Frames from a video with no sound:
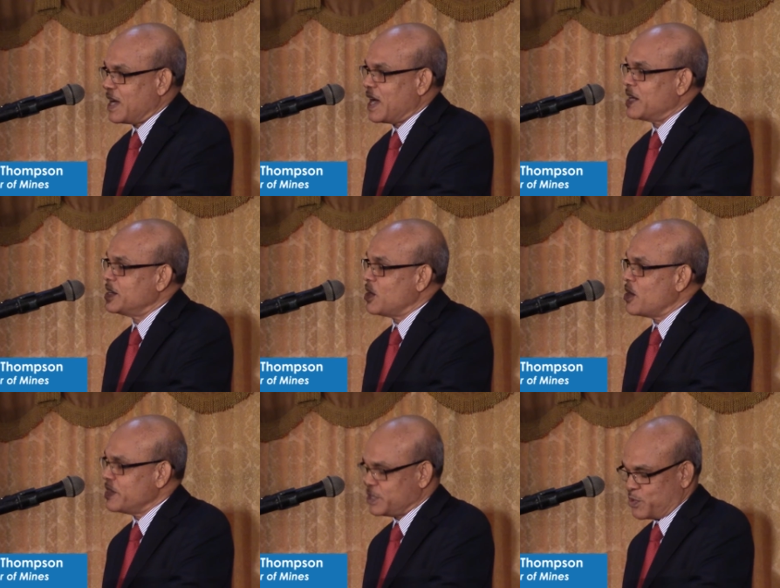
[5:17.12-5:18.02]
and
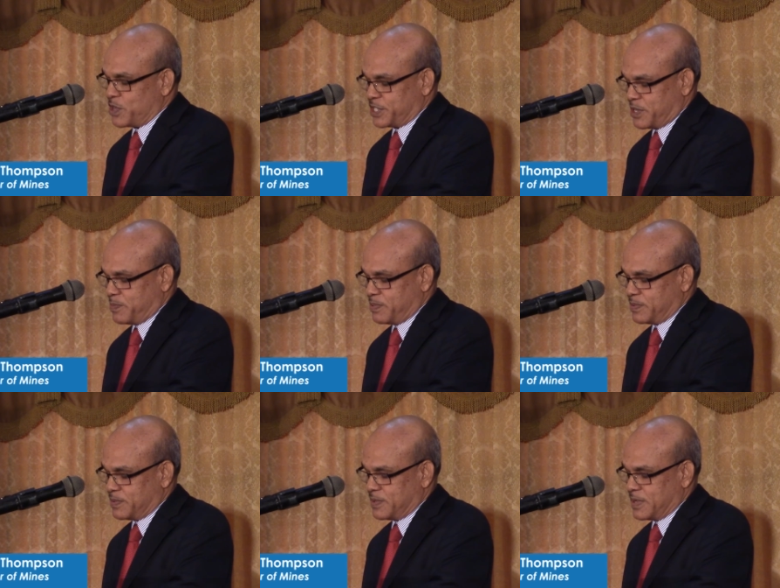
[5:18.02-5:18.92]
on this workshop,
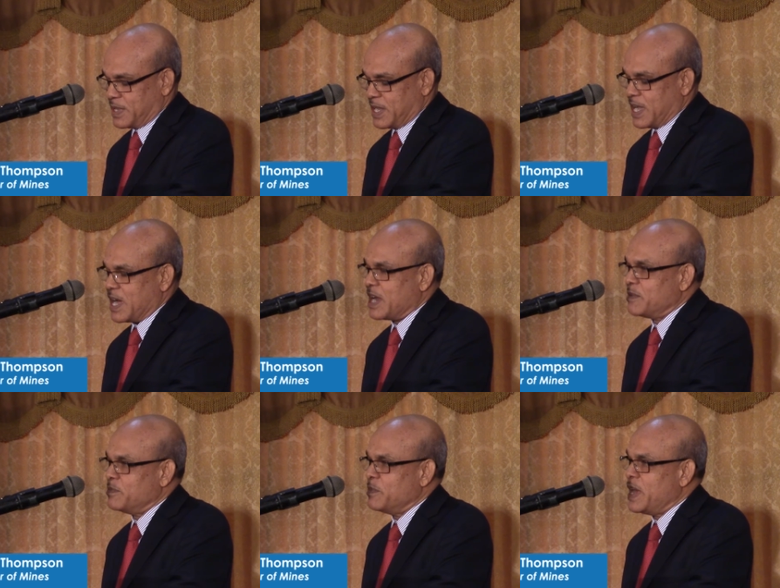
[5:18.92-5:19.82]

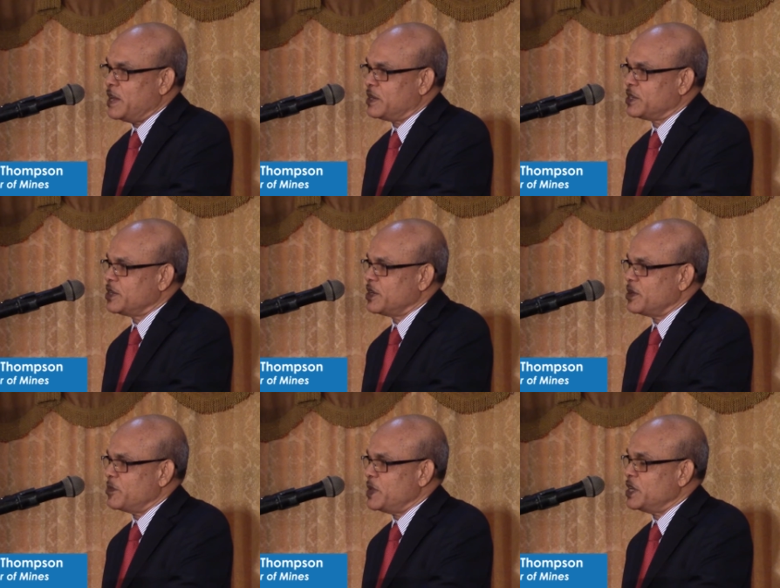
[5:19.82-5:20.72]
and may it
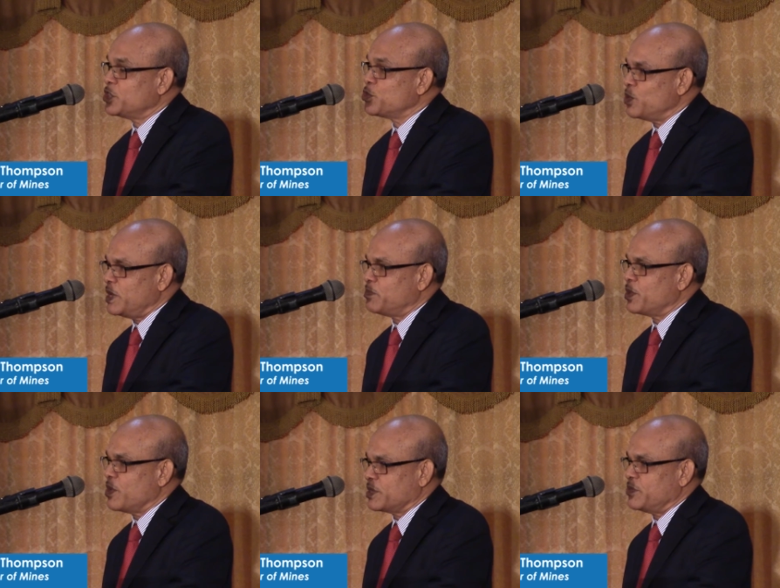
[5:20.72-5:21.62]
be a truly
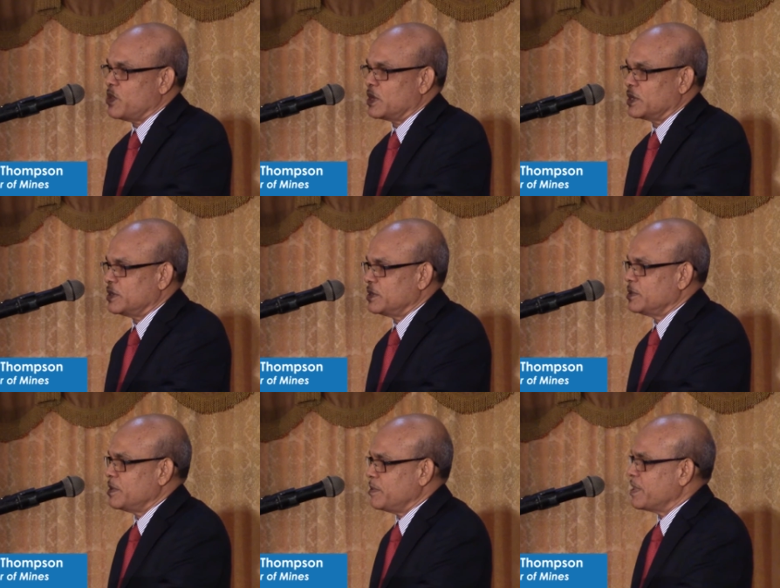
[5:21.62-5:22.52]
productive one.
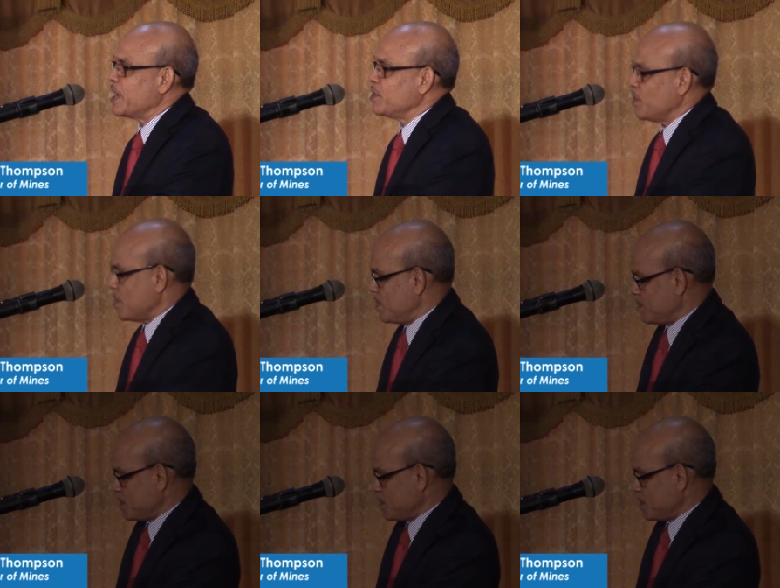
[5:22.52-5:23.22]
Thank you all.